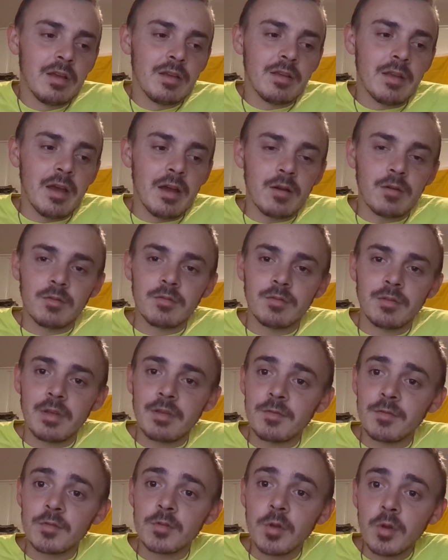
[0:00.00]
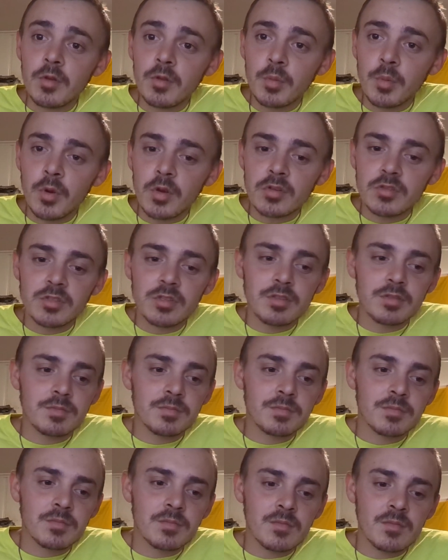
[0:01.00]
Now, if you know the
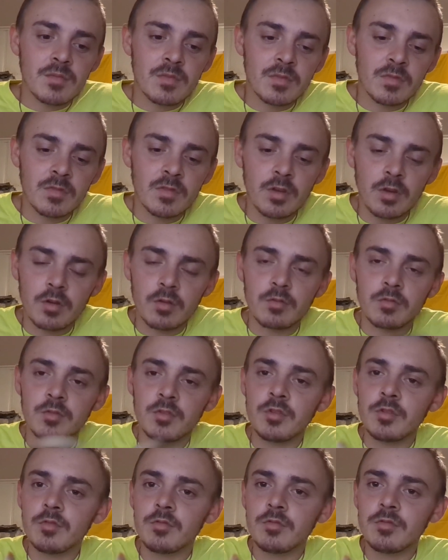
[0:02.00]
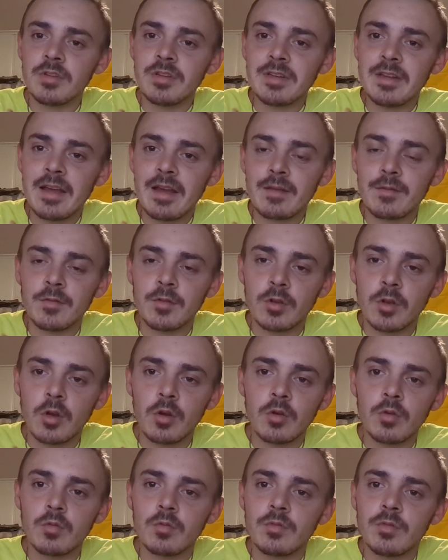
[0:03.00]
person, you know, you need to have your
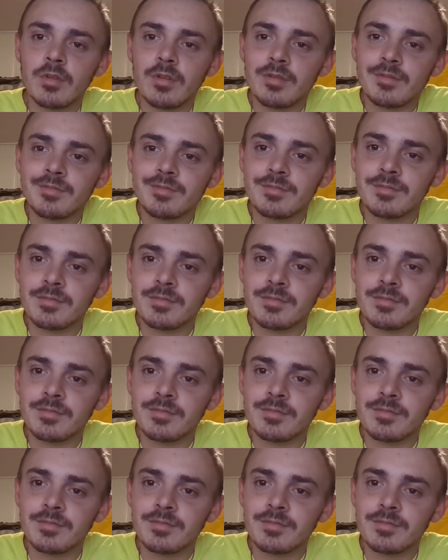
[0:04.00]
own,